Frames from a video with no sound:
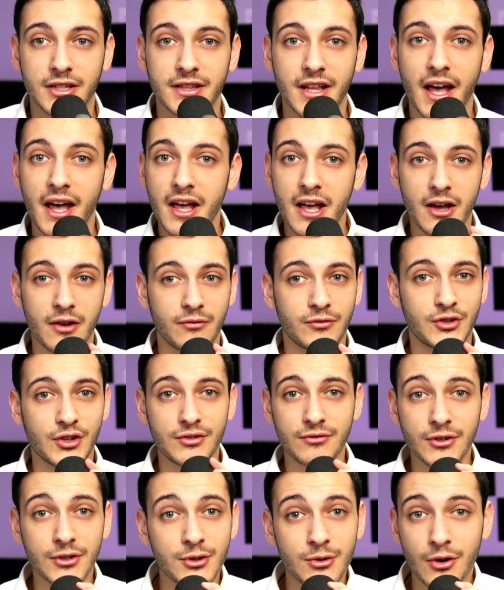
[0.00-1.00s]
that just
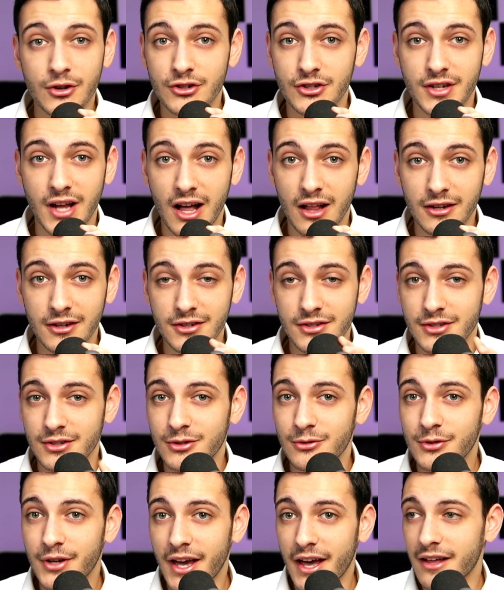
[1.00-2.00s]
for $200
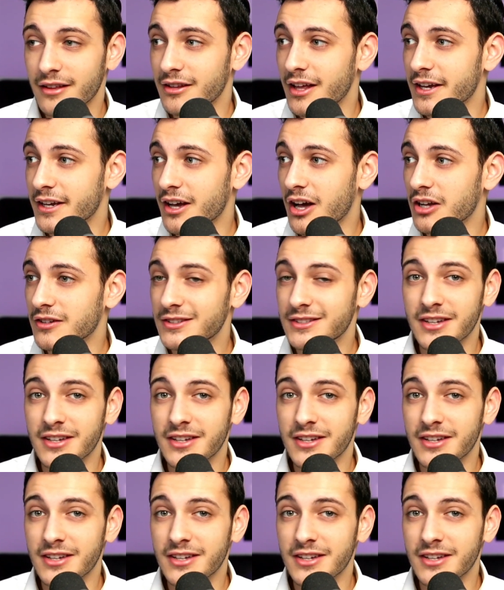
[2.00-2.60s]
you get like a